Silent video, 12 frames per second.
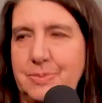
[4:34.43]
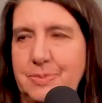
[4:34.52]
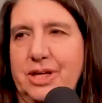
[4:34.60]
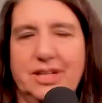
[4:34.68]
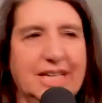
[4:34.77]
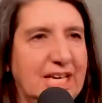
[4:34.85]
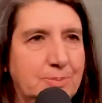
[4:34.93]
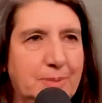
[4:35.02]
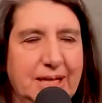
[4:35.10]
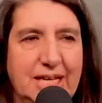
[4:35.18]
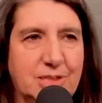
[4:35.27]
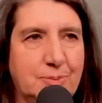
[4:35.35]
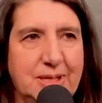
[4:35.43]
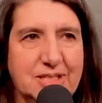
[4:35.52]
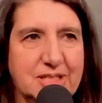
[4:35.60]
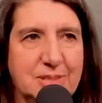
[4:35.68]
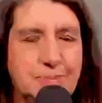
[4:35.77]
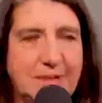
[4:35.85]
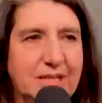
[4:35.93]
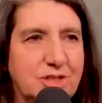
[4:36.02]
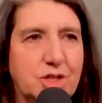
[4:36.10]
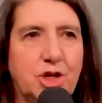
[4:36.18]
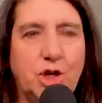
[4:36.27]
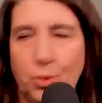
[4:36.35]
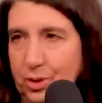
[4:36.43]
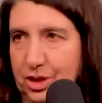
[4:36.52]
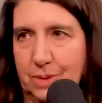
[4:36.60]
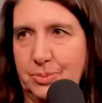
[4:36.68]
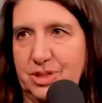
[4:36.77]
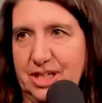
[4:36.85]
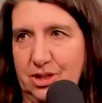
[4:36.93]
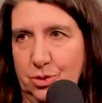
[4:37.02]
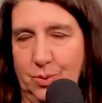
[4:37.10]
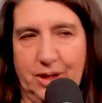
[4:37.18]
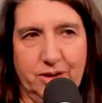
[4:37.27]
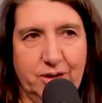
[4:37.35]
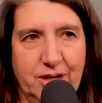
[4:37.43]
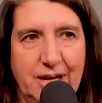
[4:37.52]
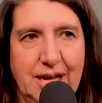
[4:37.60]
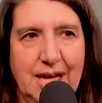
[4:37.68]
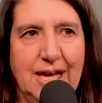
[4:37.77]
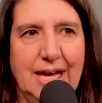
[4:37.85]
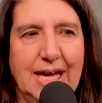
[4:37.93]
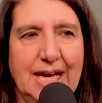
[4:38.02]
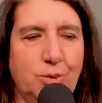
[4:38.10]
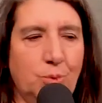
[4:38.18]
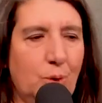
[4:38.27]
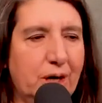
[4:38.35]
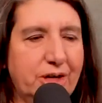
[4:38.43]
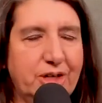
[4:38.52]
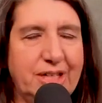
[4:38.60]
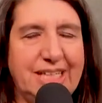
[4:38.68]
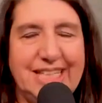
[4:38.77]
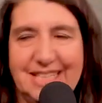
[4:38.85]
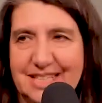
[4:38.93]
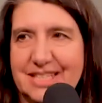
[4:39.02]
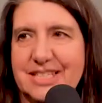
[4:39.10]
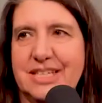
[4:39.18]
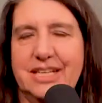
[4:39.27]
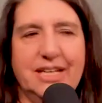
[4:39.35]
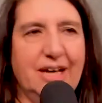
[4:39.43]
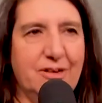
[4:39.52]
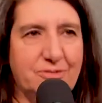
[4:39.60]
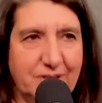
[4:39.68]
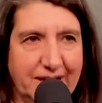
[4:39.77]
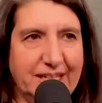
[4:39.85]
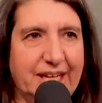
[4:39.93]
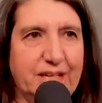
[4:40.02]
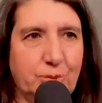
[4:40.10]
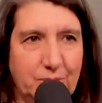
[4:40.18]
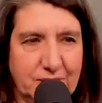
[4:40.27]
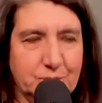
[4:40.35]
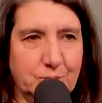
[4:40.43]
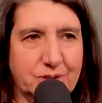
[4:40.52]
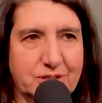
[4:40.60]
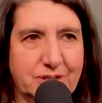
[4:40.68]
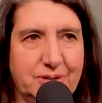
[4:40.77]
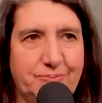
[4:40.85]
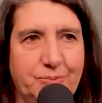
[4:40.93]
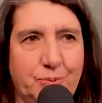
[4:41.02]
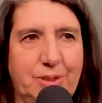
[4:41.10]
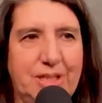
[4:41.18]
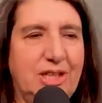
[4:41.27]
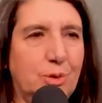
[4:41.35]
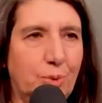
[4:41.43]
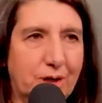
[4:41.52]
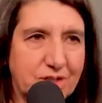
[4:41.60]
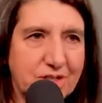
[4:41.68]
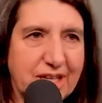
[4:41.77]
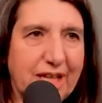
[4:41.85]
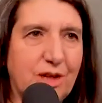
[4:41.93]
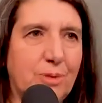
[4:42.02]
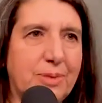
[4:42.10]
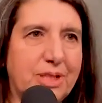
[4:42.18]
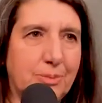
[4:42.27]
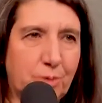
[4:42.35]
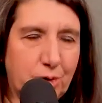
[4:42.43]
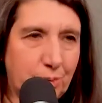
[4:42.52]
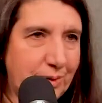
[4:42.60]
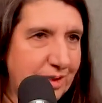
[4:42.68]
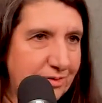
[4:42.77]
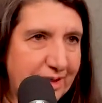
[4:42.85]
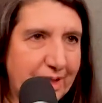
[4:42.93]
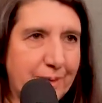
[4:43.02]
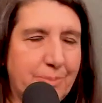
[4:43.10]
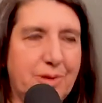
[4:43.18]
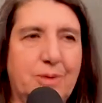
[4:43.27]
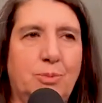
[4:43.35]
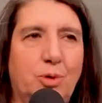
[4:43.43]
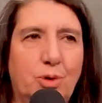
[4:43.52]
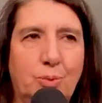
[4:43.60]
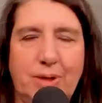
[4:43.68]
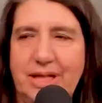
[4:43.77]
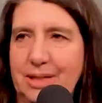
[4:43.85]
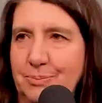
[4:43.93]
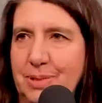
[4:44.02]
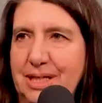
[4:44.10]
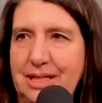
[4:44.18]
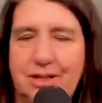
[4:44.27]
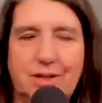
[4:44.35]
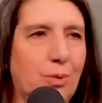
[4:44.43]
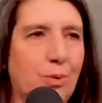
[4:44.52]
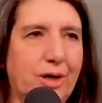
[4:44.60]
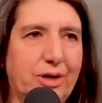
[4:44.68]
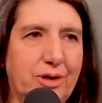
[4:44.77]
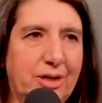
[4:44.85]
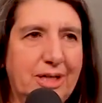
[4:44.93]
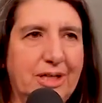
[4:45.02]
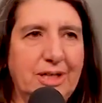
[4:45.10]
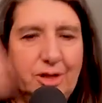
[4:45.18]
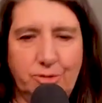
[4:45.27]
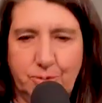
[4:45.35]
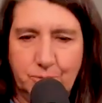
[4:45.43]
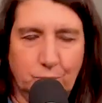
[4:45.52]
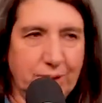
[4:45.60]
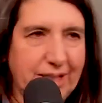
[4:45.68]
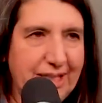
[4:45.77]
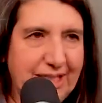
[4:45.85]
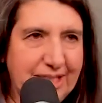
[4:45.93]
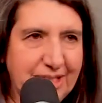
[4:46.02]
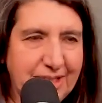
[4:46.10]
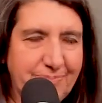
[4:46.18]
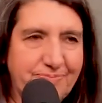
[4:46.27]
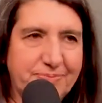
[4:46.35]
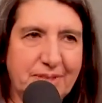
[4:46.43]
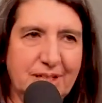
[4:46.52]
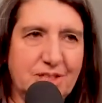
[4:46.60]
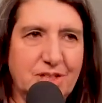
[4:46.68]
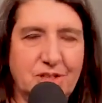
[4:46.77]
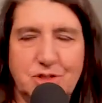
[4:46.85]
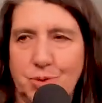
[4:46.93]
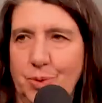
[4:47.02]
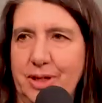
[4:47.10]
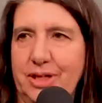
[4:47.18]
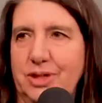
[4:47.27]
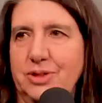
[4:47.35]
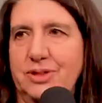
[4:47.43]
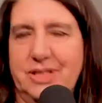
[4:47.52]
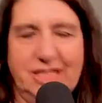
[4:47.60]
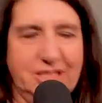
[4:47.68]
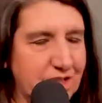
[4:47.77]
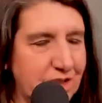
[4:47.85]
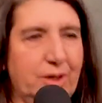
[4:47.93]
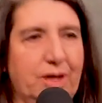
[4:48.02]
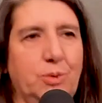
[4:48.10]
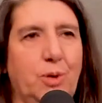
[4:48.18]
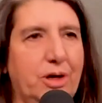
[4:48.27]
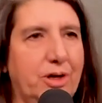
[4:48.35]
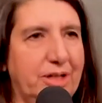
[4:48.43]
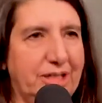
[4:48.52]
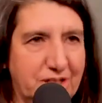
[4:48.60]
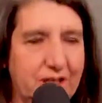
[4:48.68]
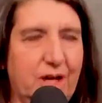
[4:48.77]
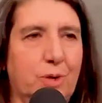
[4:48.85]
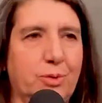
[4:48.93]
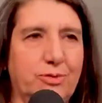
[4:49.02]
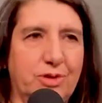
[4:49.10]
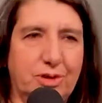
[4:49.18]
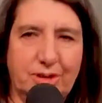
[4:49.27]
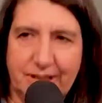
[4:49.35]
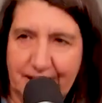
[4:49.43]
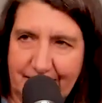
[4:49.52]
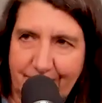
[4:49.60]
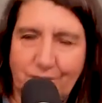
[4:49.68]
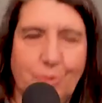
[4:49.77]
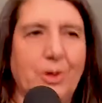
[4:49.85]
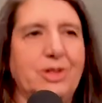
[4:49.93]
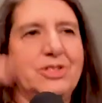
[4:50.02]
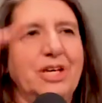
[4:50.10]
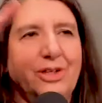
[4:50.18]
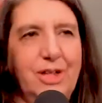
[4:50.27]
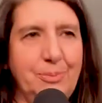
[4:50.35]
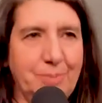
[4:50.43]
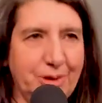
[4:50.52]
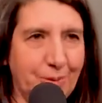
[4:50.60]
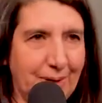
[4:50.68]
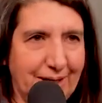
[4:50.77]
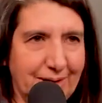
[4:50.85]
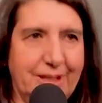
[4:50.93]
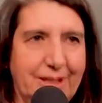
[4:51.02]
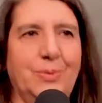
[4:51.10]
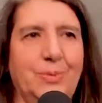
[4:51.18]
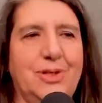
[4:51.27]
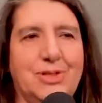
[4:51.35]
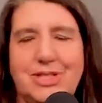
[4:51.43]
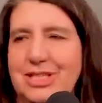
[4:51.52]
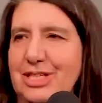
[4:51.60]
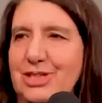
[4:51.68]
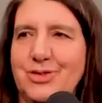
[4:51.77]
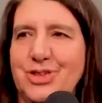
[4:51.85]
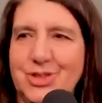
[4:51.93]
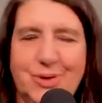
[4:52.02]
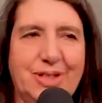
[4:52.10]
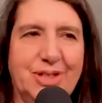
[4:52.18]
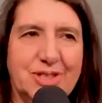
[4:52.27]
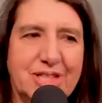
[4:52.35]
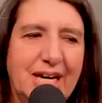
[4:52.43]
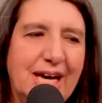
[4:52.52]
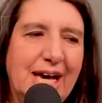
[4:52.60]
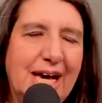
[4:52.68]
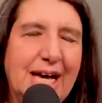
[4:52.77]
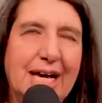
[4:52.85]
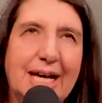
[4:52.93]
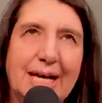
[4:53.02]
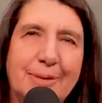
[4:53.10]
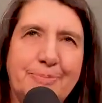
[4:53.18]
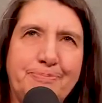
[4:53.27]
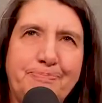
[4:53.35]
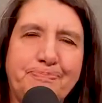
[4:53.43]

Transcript: be on a case-by-case basis because no one can predict the weather. And water is a finite resource. We need the water cycle, but the more we develop, the more we impede the water from going in to the soil, into the groundwater, into the aquifer, and then having the water cycle up and around like we used to teach first graders. Mm-hmm.